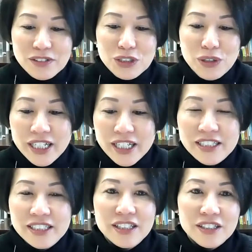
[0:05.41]
joining us
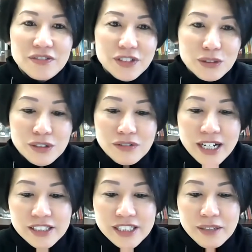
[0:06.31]
on this virtual
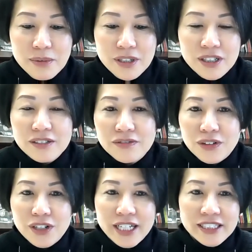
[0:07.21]
roundtable for
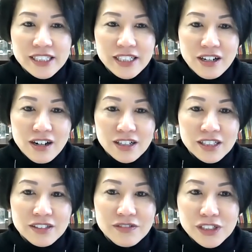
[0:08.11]
ACR
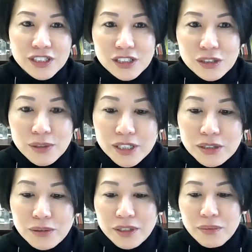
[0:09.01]
Convergence
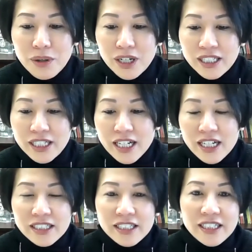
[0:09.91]
2021.
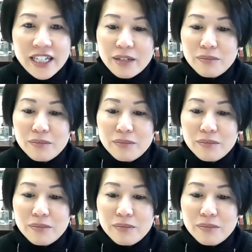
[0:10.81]
Today, I'm